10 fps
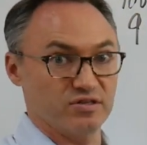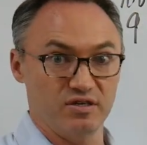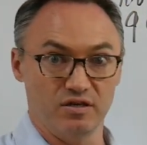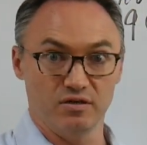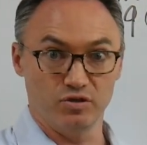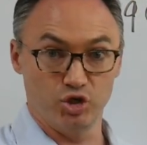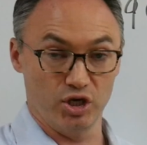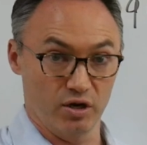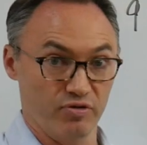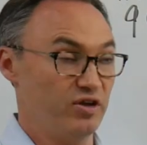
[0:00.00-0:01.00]

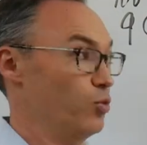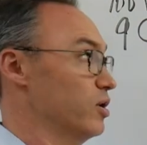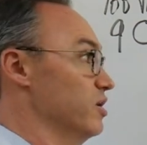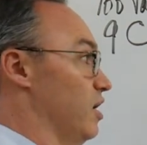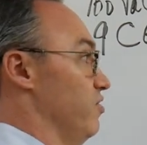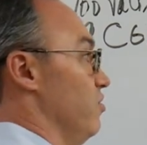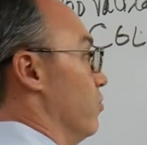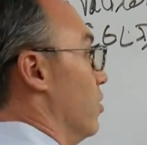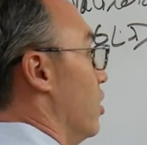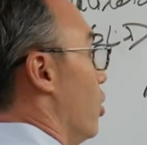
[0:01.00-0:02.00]
CGLD? What can I
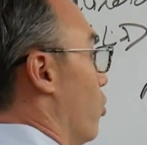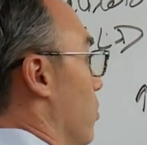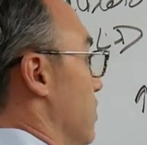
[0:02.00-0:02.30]
do? Well,